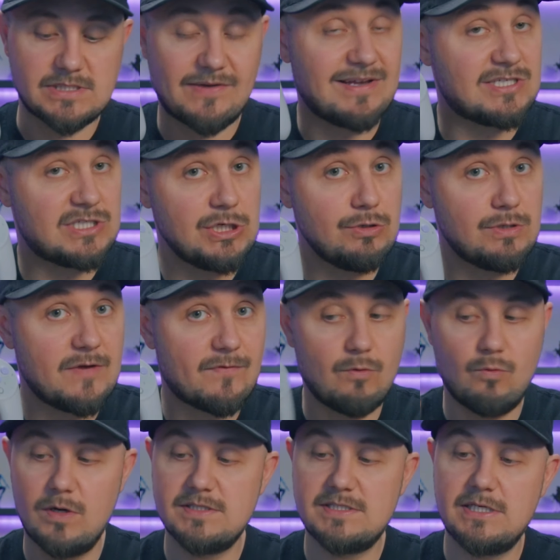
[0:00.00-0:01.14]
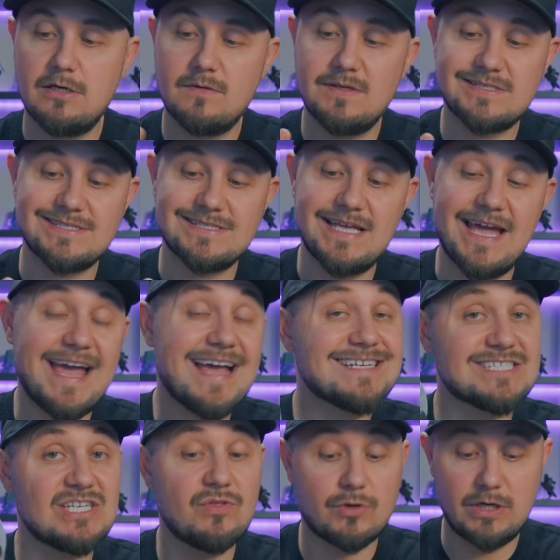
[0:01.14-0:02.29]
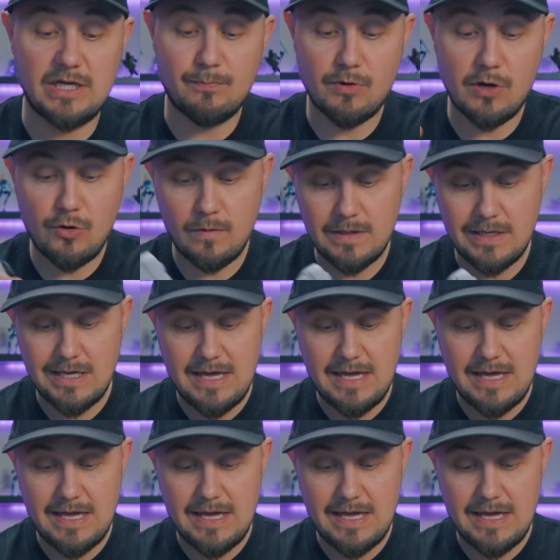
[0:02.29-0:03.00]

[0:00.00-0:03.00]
I got two different ones here. This is the SN30 Pro,